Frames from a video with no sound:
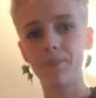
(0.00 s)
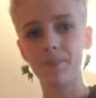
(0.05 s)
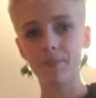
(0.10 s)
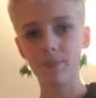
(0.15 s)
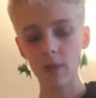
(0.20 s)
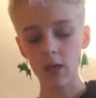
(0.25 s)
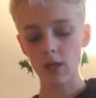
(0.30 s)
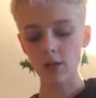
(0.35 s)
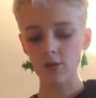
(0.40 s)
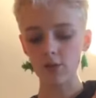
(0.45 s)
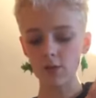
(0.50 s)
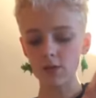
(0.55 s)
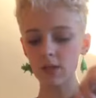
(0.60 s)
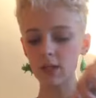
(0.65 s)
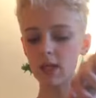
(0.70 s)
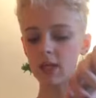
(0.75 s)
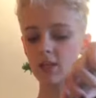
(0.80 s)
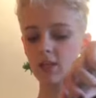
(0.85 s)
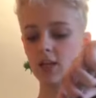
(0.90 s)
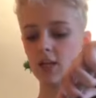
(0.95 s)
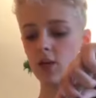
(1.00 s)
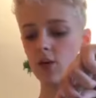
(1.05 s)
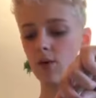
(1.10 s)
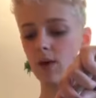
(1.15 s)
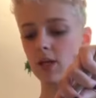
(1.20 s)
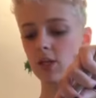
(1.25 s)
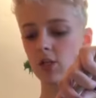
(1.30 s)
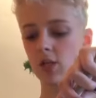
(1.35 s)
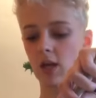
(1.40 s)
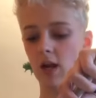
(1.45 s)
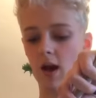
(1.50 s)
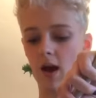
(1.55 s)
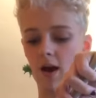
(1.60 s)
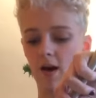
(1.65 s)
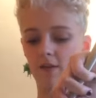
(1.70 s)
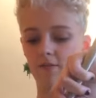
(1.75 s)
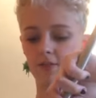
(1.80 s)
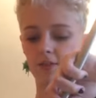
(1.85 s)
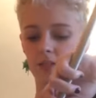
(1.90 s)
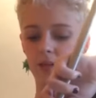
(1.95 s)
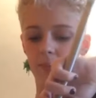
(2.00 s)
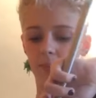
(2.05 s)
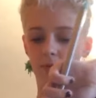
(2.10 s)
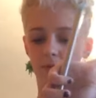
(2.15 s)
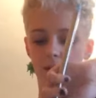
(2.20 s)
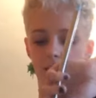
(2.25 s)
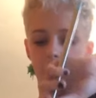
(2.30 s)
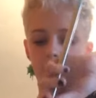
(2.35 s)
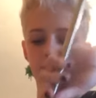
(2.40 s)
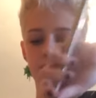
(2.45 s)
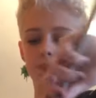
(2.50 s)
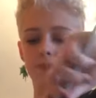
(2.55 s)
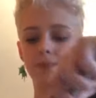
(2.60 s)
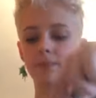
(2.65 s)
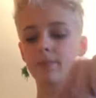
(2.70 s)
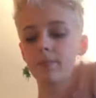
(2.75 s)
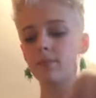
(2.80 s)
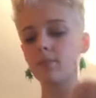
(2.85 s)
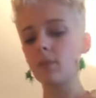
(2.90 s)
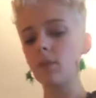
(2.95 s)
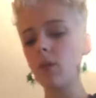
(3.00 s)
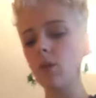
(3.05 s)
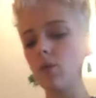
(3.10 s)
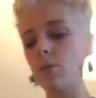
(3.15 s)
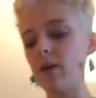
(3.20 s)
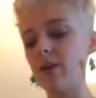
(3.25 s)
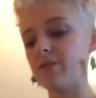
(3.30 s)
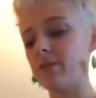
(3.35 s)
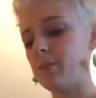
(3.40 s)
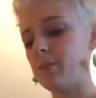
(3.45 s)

So as a continuation of step 3, we have to put